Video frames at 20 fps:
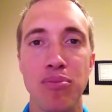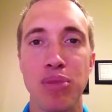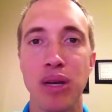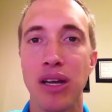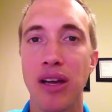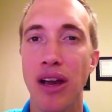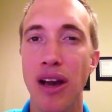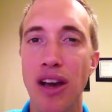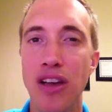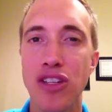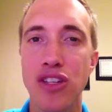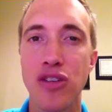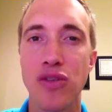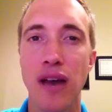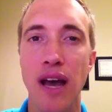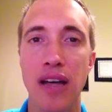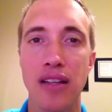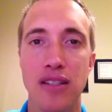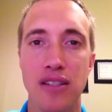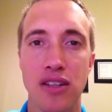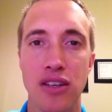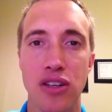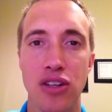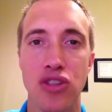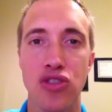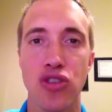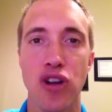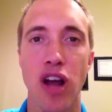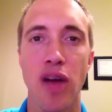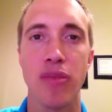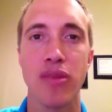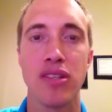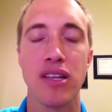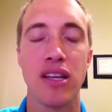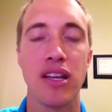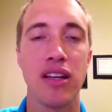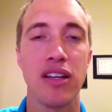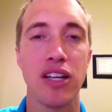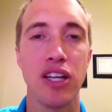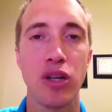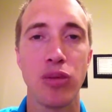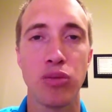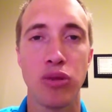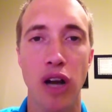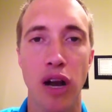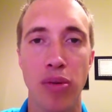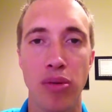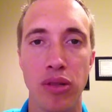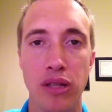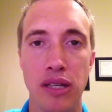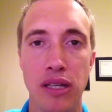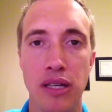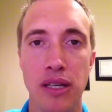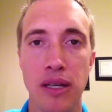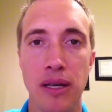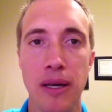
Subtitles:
because you've had serious traumas that didn't heal properly,